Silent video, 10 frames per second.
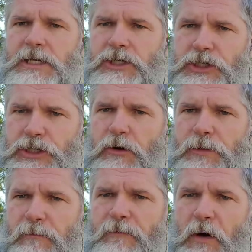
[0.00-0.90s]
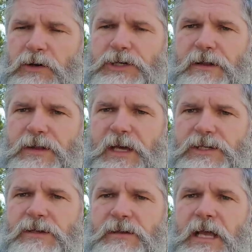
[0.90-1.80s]
to show their revulsion at
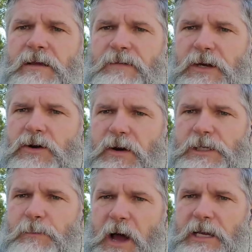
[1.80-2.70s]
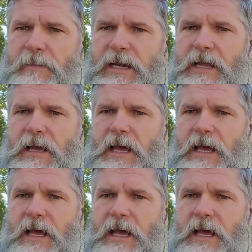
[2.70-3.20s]
this, then the Vitkois Monument,